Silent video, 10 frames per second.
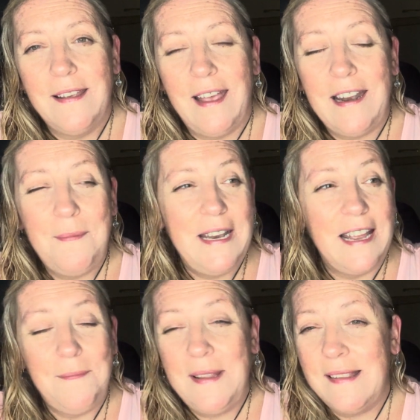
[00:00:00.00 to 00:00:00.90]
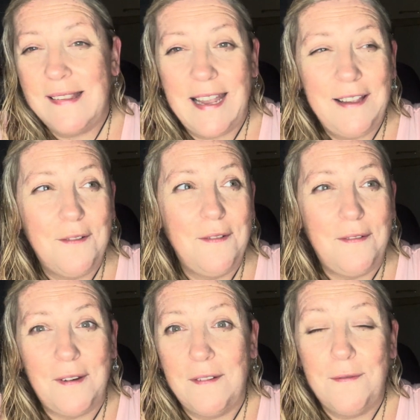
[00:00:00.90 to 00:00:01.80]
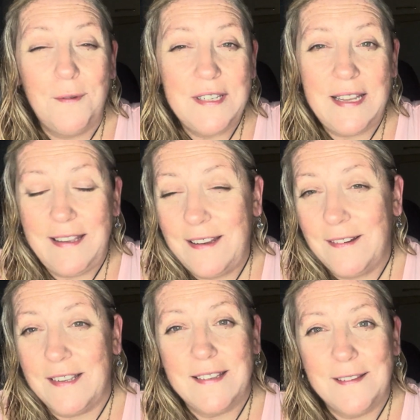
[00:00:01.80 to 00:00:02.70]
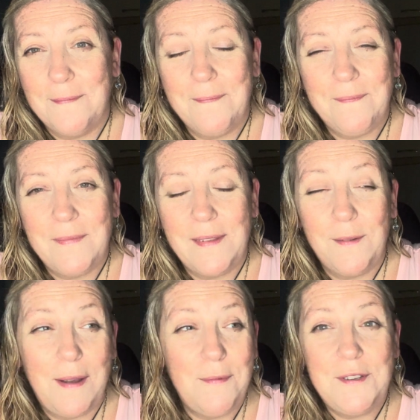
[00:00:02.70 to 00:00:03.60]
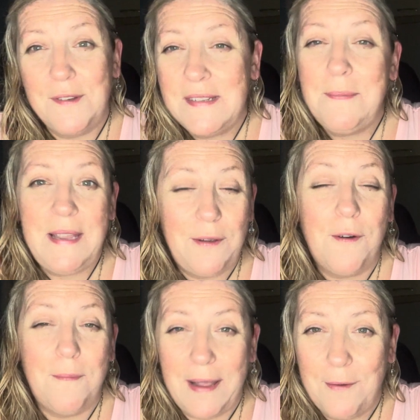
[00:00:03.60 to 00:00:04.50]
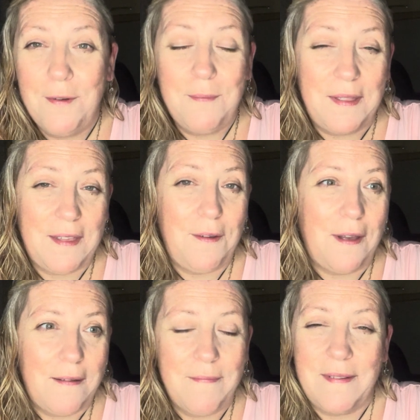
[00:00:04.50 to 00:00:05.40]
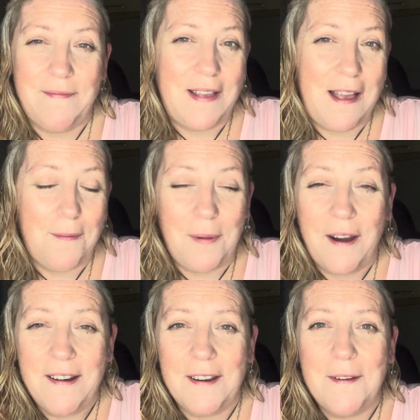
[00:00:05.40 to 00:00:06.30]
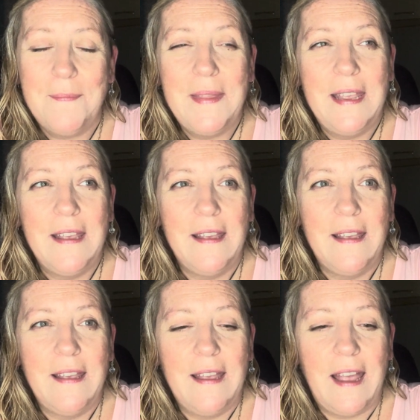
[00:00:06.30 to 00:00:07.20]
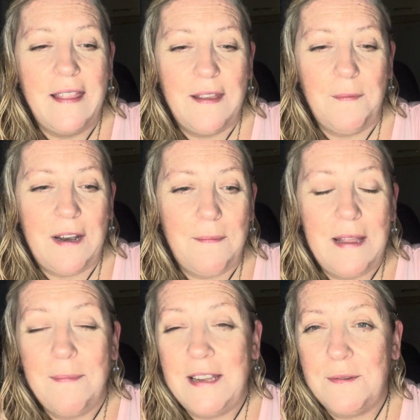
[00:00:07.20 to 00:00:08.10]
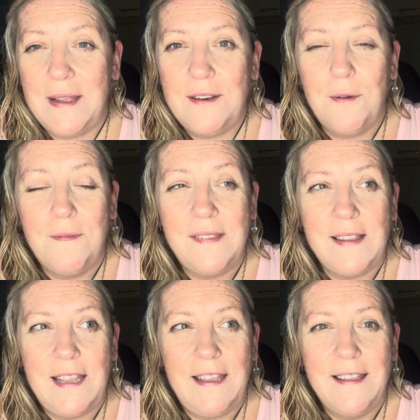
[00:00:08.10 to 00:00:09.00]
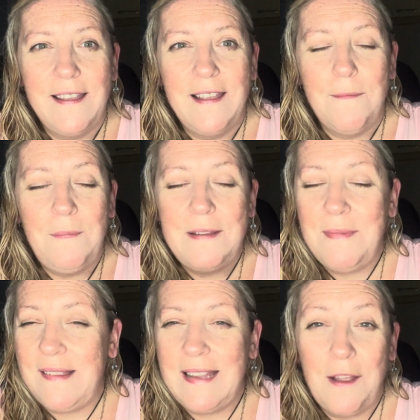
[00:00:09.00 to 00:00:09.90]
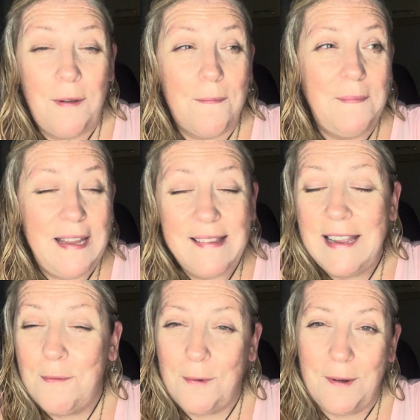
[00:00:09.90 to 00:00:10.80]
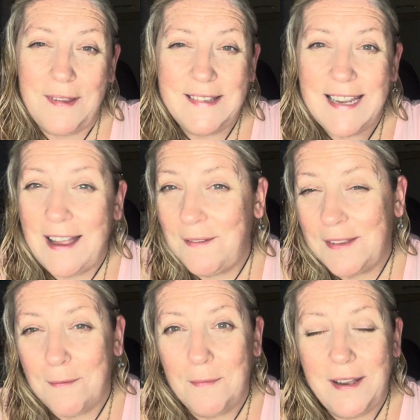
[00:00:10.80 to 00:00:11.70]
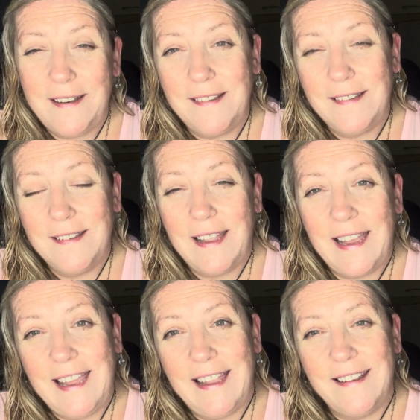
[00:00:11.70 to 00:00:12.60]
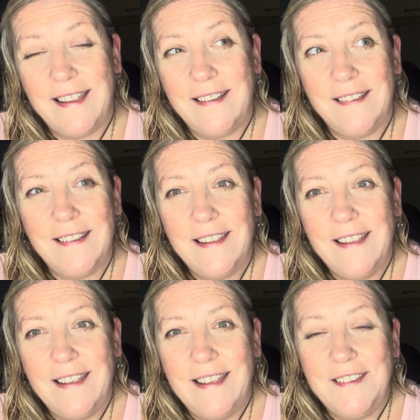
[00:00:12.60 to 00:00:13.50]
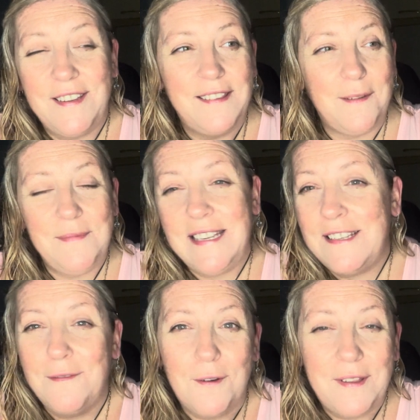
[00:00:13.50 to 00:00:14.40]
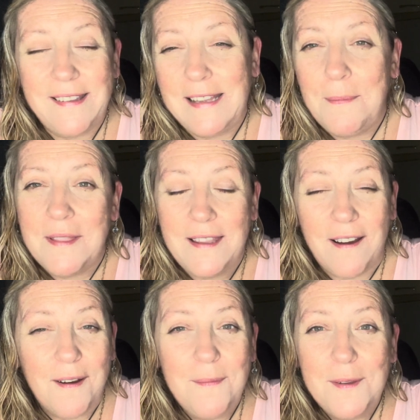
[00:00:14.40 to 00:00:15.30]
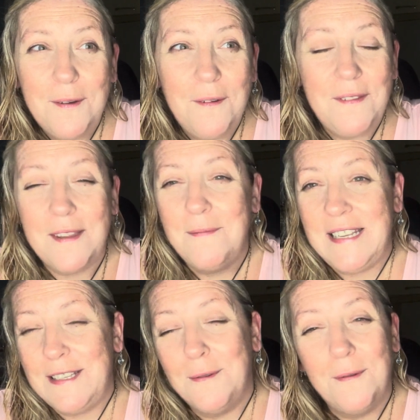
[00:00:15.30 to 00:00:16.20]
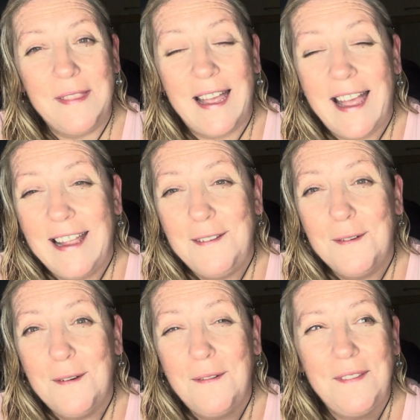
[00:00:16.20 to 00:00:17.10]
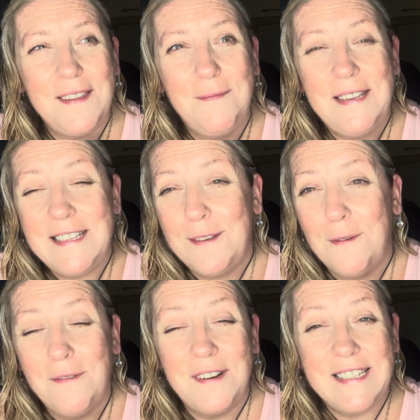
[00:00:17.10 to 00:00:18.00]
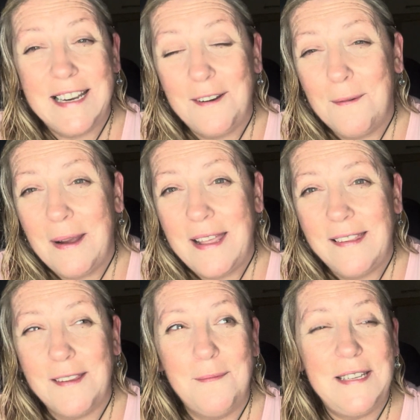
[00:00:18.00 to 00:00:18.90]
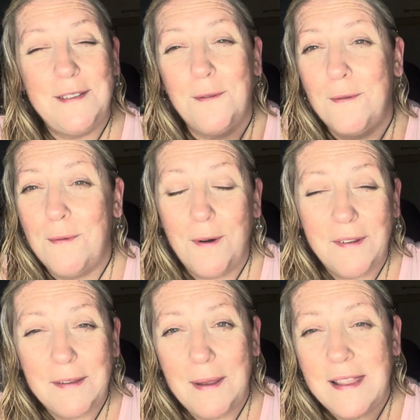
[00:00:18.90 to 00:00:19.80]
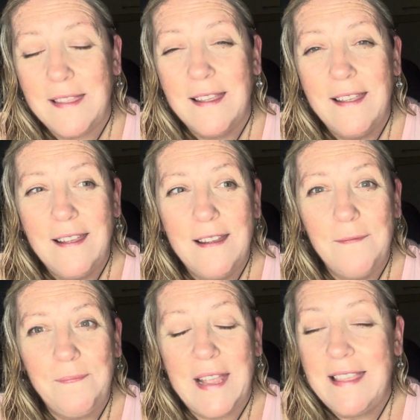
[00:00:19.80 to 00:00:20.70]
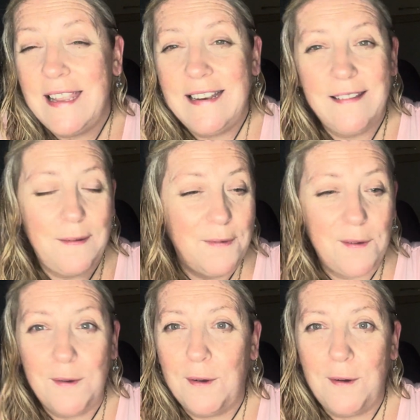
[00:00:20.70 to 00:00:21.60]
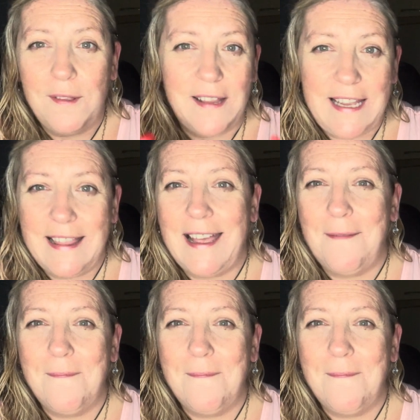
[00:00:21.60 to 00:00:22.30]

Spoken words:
And I mean, I'd been single for 14 years, so I was used to being on my own without a partner. And then when I met my twin, it obviously made me see how amazing it was to have someone again, and just somebody to fall asleep in the arms of, somebody to hold the hand of, somebody to go for dinner with, somebody to go walks with. And then it was all gone like that.